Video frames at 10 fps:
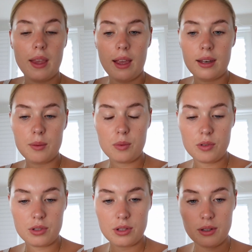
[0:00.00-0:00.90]
it
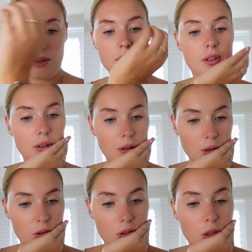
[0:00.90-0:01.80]
was
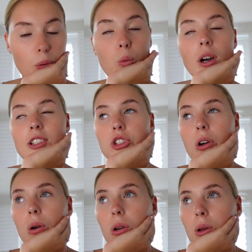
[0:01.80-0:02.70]
the white
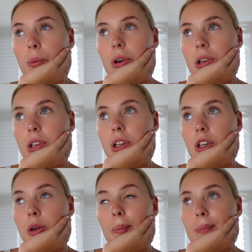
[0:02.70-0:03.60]
chocolate one,
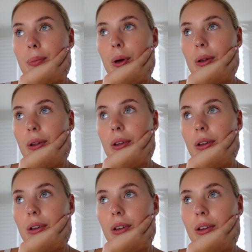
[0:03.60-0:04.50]
but
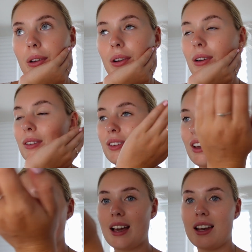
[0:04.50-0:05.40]

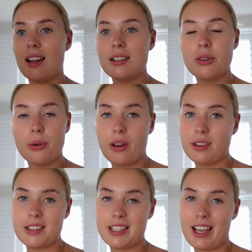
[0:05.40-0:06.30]
again, I don't like
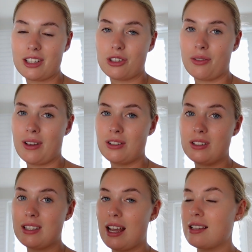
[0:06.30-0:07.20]
the texture of it. It
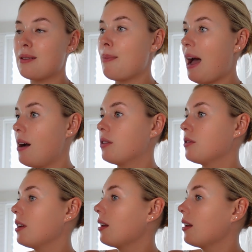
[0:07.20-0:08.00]
just tastes powdery and